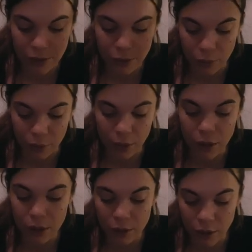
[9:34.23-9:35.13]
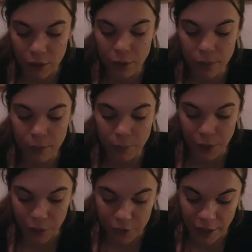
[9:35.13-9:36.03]
called Knock
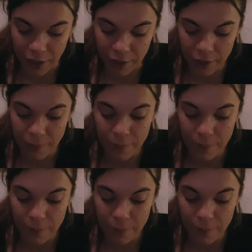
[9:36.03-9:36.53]
Miodain.